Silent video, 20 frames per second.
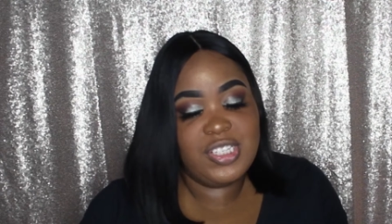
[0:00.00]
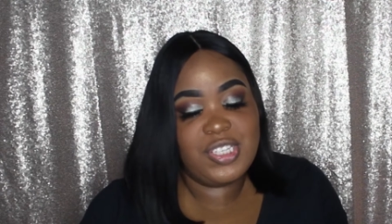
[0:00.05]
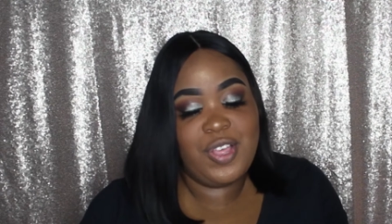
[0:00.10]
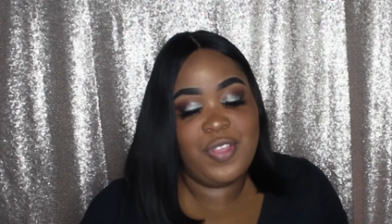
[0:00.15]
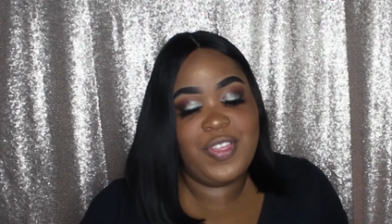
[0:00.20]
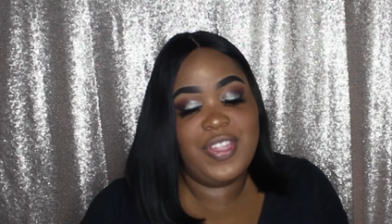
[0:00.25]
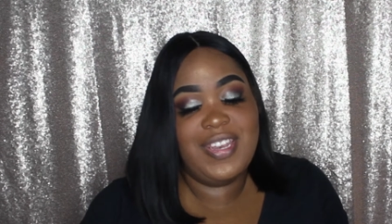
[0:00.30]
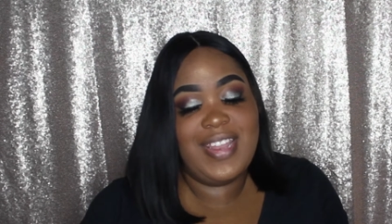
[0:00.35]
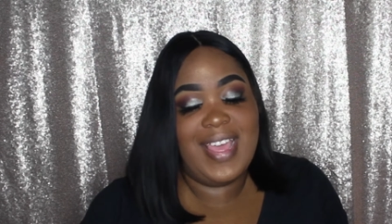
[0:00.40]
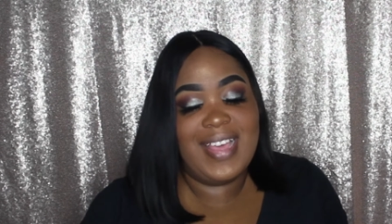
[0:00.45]

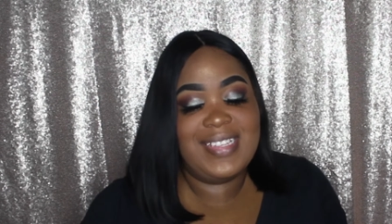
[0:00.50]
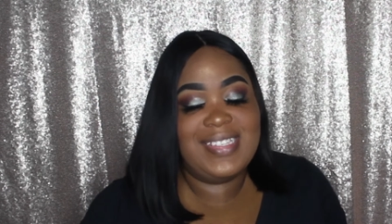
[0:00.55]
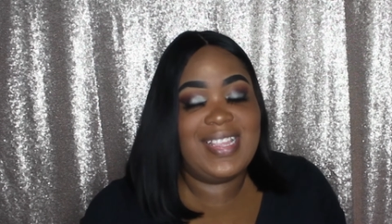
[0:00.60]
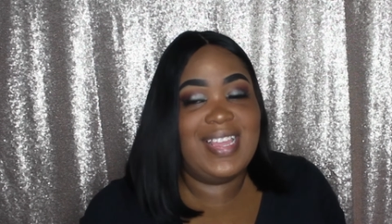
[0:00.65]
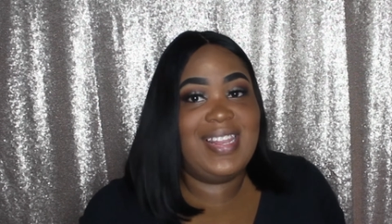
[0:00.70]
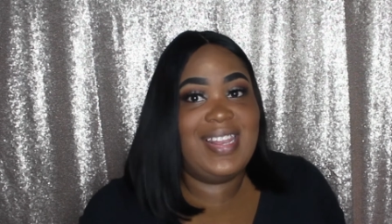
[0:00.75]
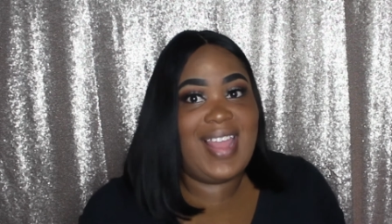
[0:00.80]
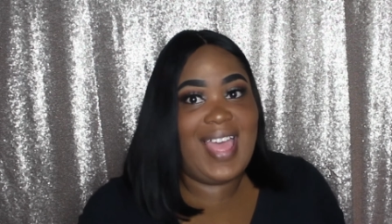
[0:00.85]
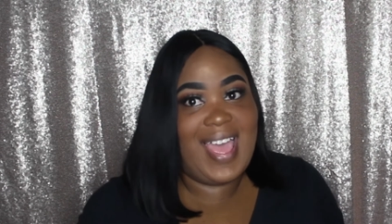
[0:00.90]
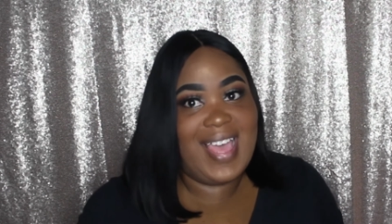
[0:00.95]
So the
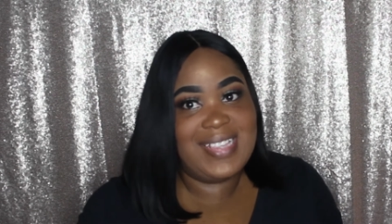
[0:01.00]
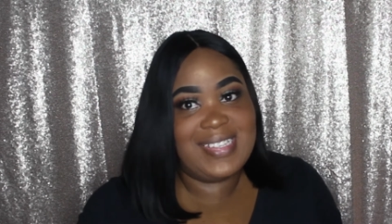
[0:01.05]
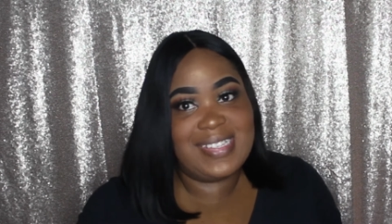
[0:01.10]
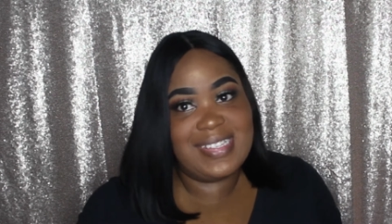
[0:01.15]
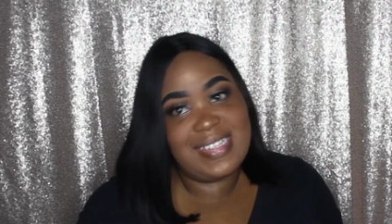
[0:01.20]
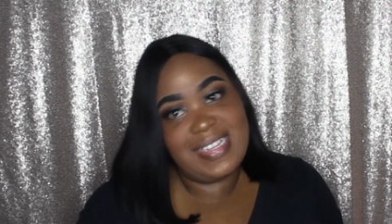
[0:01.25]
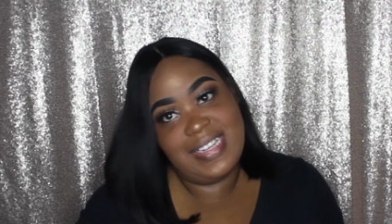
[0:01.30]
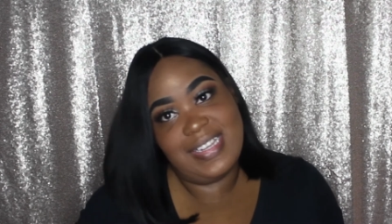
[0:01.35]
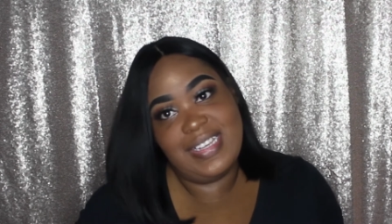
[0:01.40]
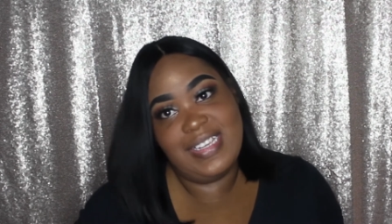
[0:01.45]
next and
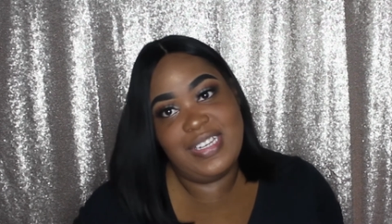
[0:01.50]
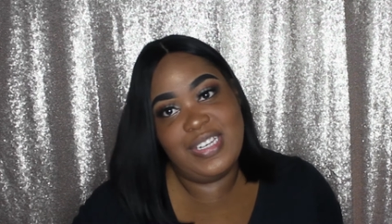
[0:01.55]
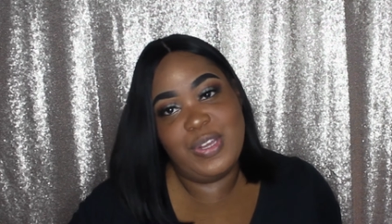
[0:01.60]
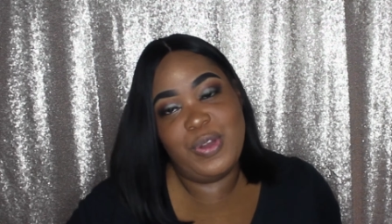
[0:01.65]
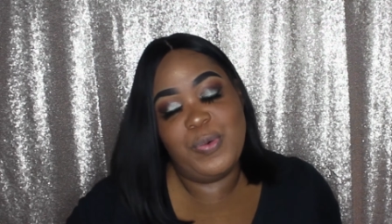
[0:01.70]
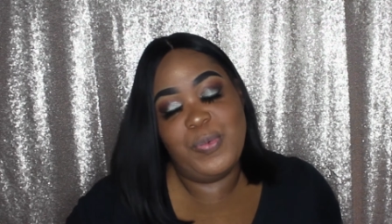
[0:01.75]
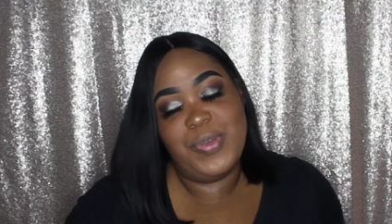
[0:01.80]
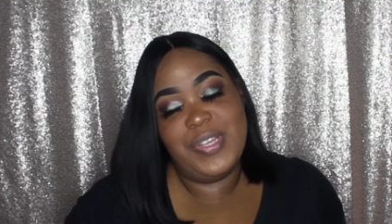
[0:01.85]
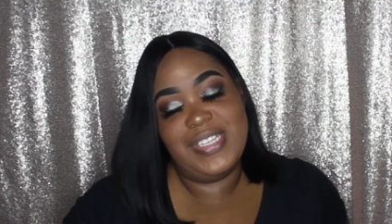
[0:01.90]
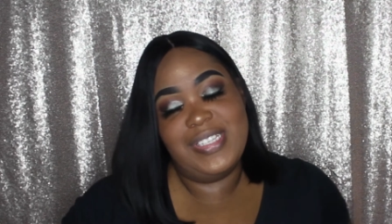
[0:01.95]
last
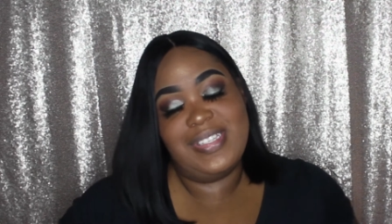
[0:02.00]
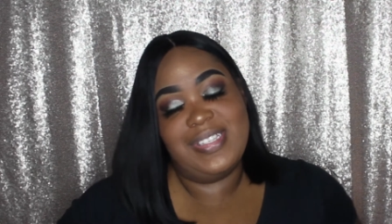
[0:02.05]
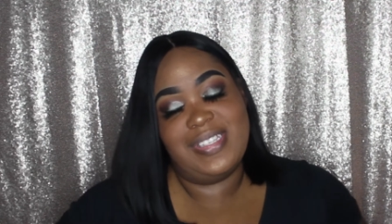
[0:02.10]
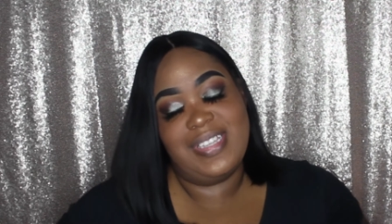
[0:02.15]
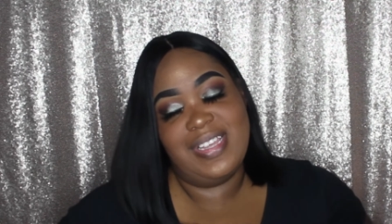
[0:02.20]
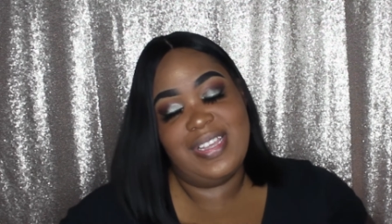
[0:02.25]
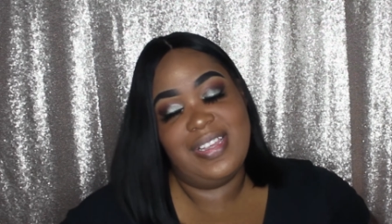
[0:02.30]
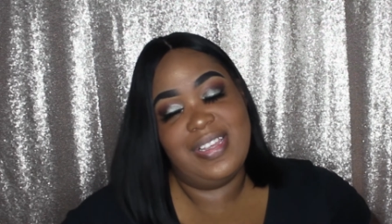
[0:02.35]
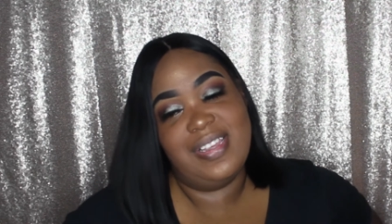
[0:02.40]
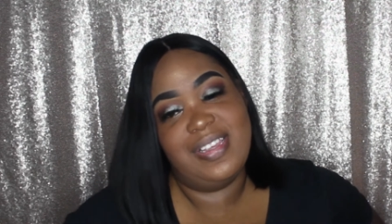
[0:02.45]
scene, we
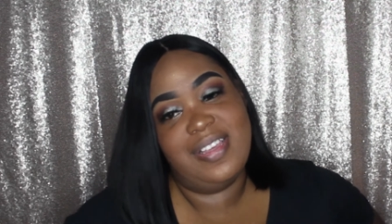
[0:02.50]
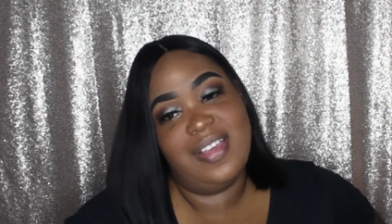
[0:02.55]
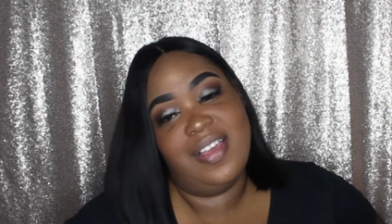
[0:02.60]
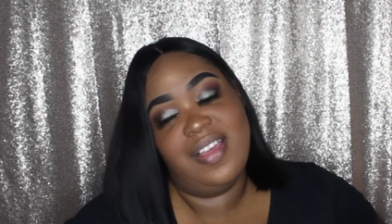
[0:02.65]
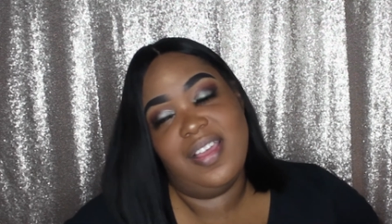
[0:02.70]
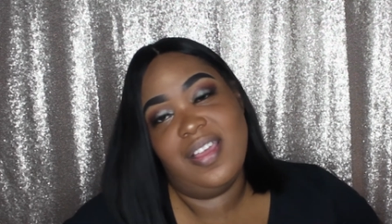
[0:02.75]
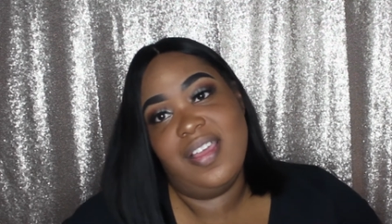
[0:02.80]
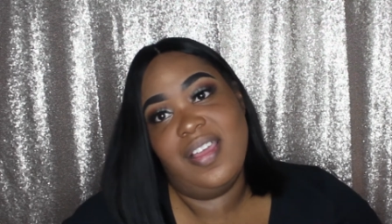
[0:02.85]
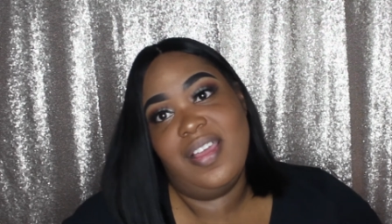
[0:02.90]
see